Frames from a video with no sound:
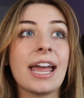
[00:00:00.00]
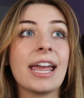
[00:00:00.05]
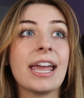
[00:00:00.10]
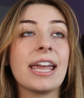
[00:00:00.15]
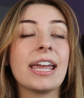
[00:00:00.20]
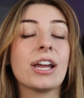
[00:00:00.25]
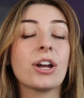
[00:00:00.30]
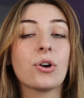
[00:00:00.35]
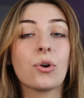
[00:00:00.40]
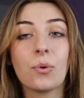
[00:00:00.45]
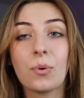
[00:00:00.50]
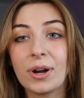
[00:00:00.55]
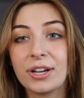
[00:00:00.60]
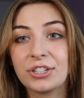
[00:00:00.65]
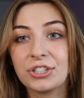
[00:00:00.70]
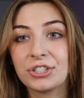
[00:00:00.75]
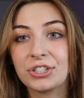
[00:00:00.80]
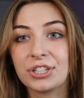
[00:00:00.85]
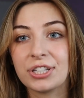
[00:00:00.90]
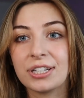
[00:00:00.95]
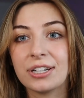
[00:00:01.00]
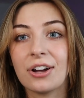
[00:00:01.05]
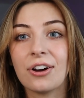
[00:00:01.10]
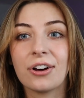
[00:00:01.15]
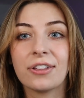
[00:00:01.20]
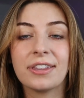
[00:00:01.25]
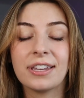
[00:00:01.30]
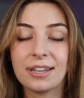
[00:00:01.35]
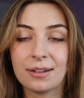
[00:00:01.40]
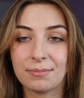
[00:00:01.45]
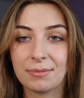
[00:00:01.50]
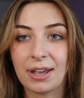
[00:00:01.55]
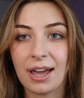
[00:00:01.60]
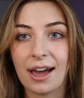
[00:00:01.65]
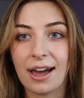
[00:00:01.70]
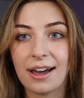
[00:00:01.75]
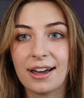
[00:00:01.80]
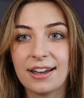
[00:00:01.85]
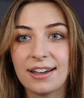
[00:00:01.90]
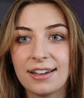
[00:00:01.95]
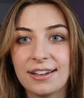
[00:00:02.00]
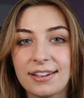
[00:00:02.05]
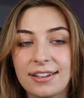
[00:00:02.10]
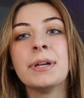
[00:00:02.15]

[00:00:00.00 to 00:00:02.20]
a question on the MCAT